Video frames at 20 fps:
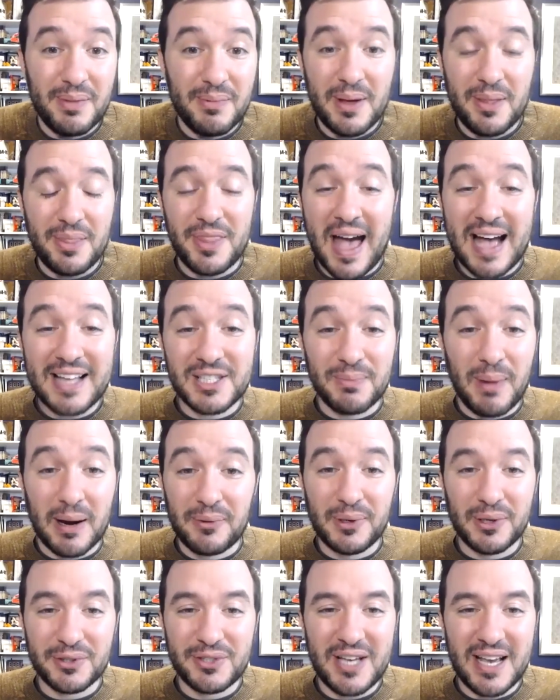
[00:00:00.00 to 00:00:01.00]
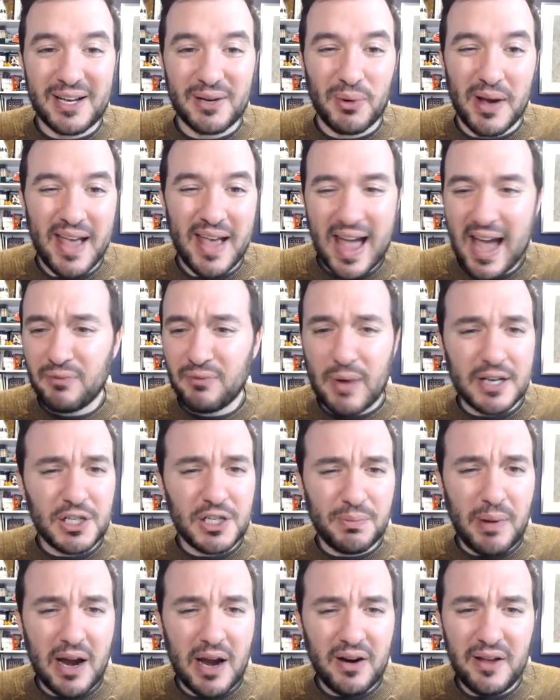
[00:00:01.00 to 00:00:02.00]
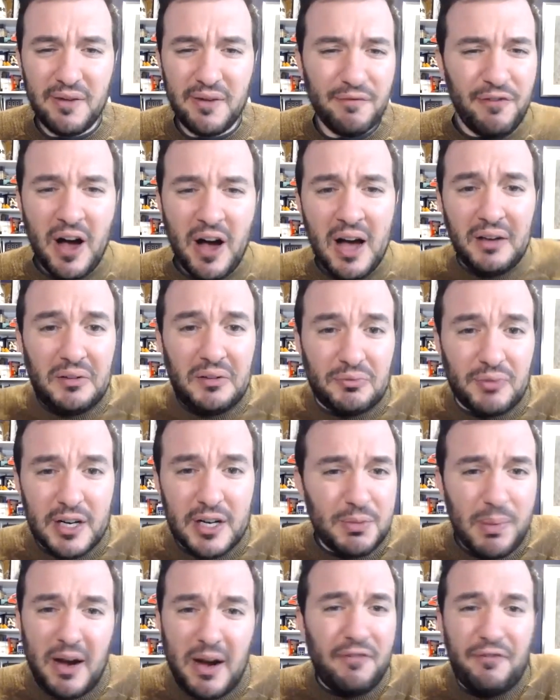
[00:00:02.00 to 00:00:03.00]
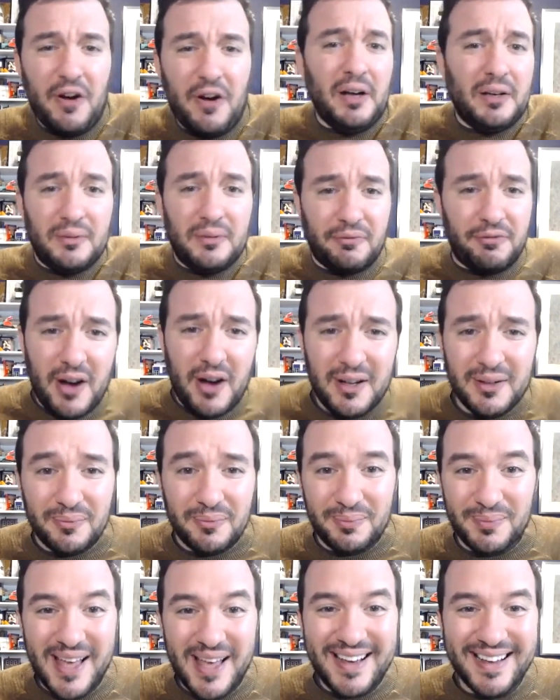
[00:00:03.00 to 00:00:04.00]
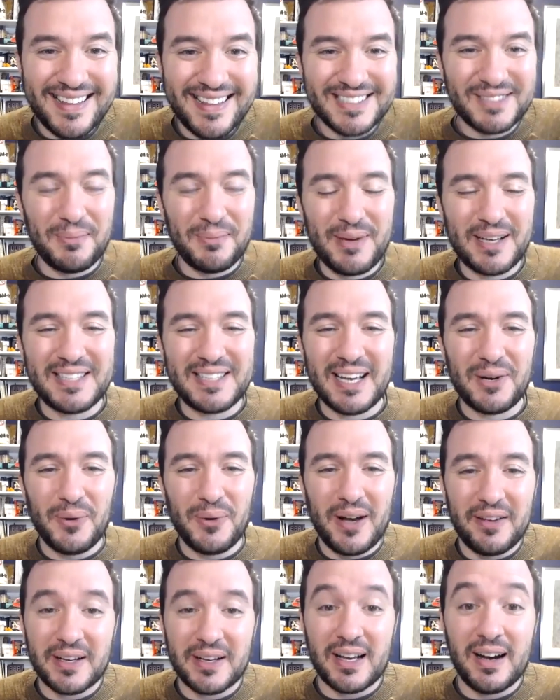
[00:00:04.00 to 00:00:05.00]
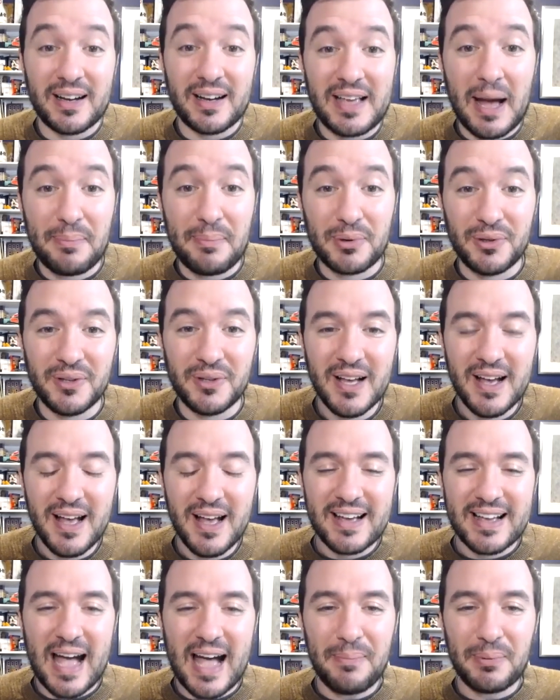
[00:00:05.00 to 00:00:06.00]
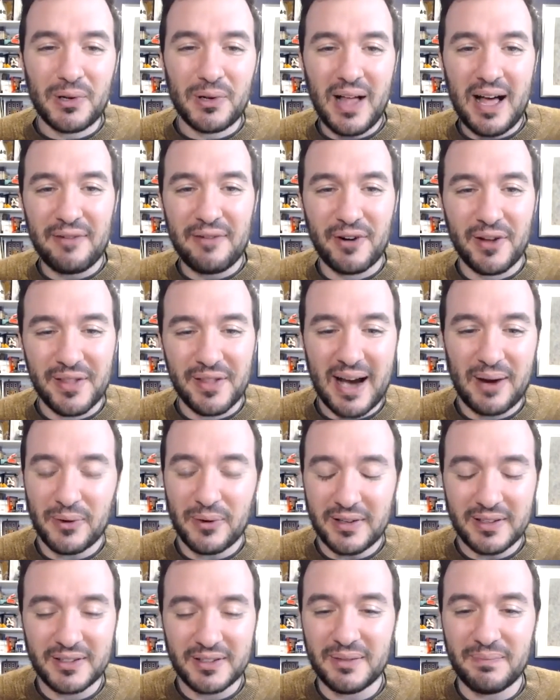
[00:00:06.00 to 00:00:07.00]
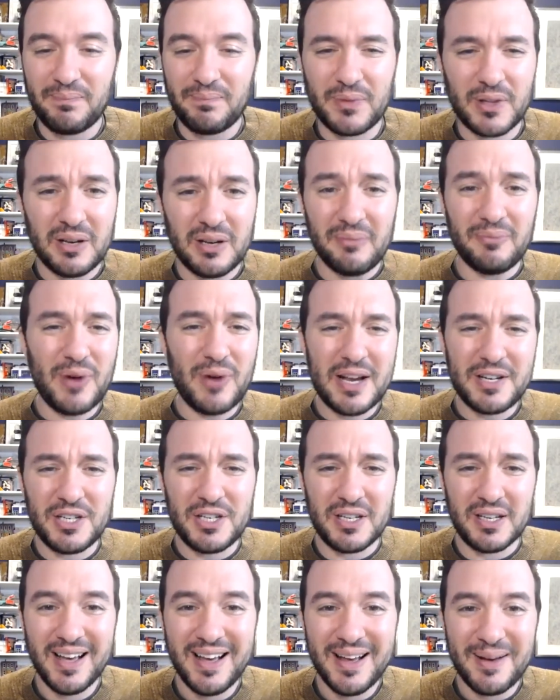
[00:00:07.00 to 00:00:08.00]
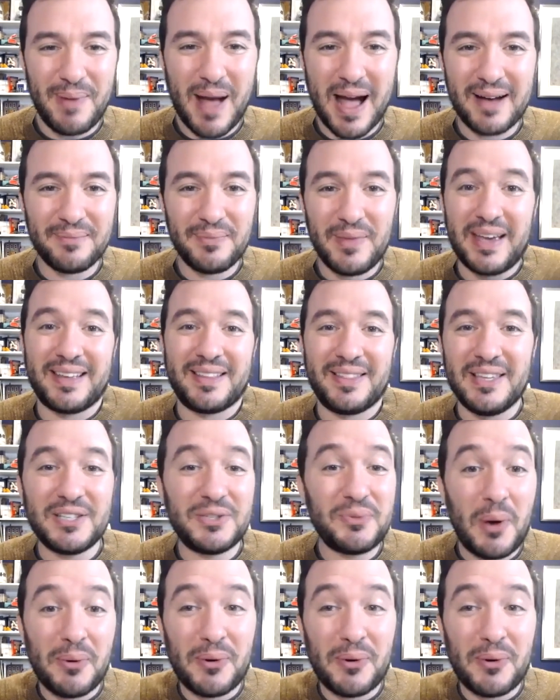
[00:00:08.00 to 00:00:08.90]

that's my real takeaway. And Reggie Perry, fun. Reggie Perry, fun, fun. It's a big takeaway. Uh, capital capital F on that one. Reggie, back, like this is where